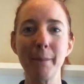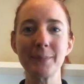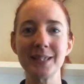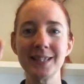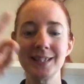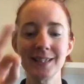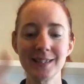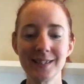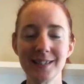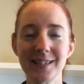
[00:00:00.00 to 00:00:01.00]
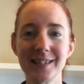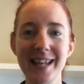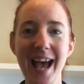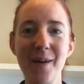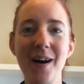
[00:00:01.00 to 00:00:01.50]
Bzzz,
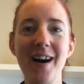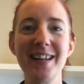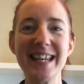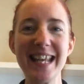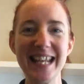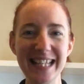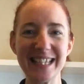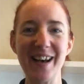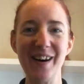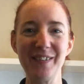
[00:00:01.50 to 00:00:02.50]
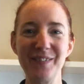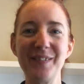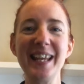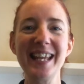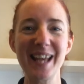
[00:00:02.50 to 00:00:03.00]
now our knees, off
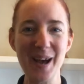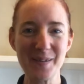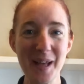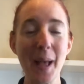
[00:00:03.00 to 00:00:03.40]
we go.